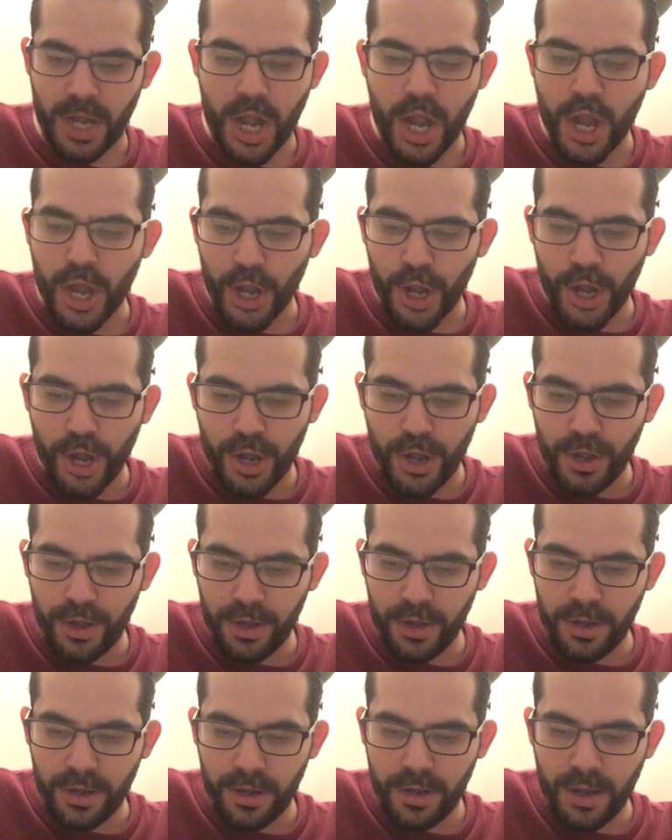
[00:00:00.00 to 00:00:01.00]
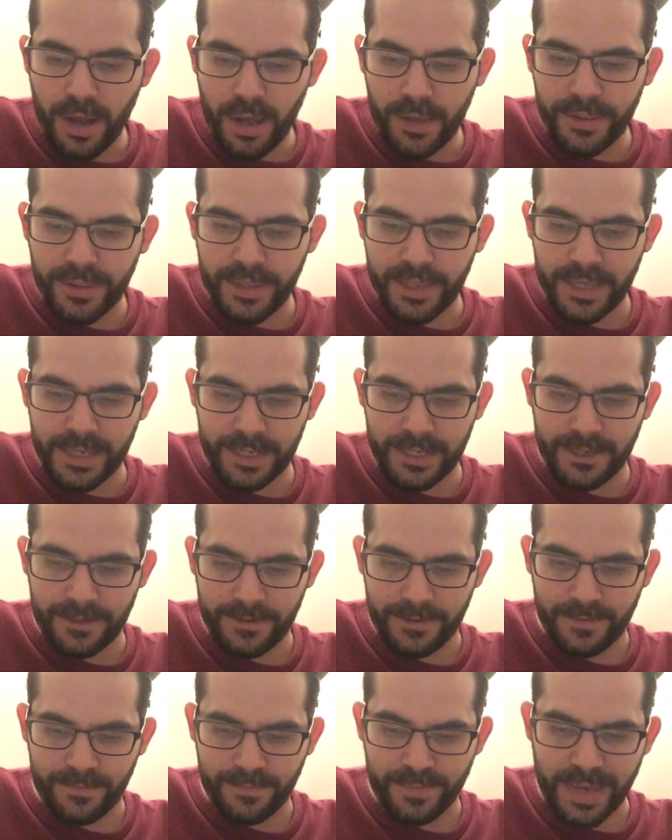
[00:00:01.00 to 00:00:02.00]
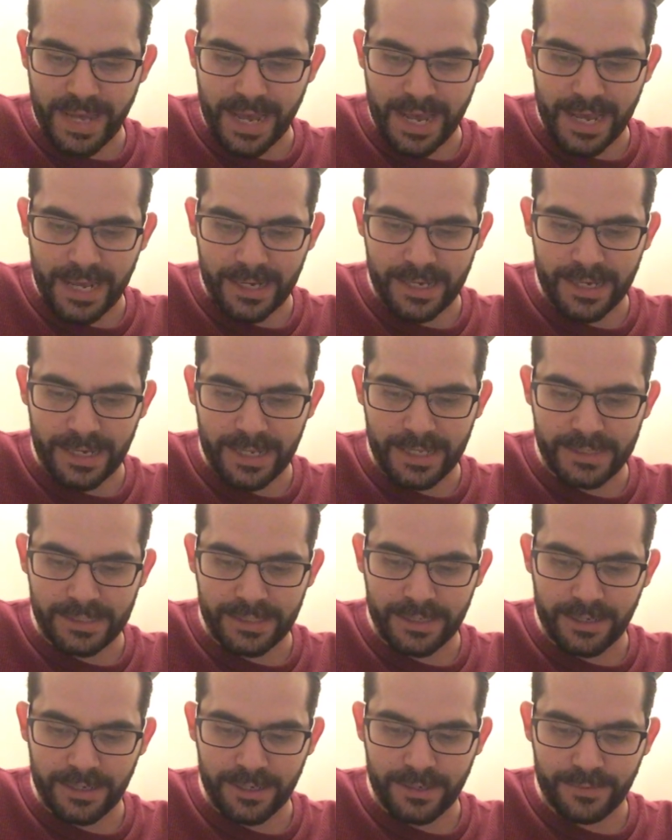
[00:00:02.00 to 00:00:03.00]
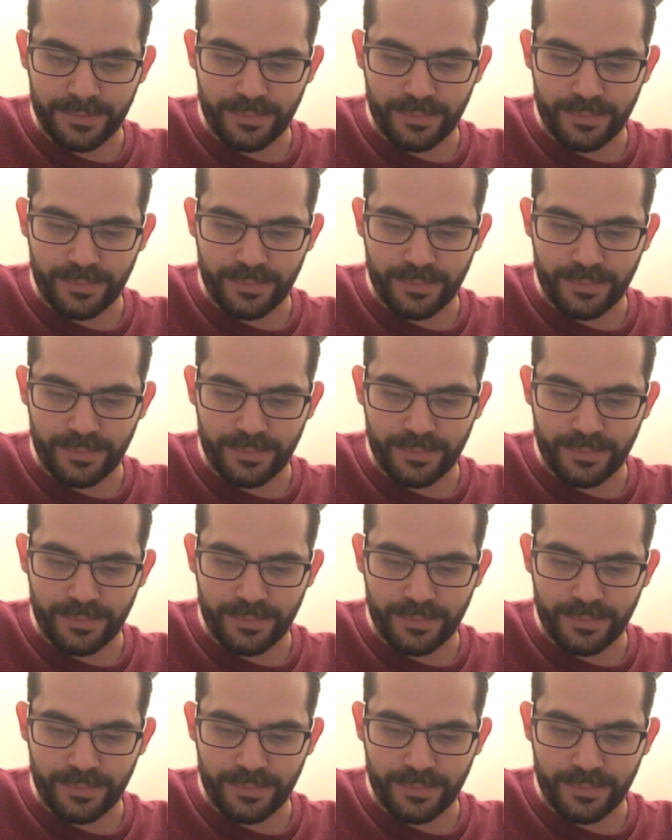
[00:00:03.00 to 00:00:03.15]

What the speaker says: Nothing bad is gonna